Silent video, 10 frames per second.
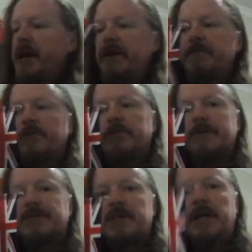of
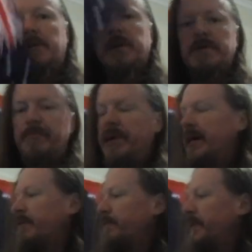course, and we are
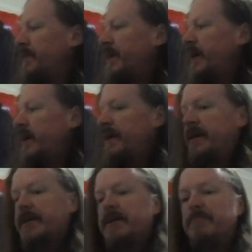back with
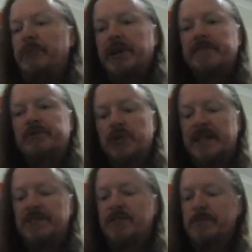another bit of
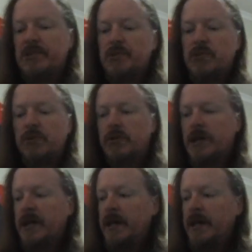Transformers talk,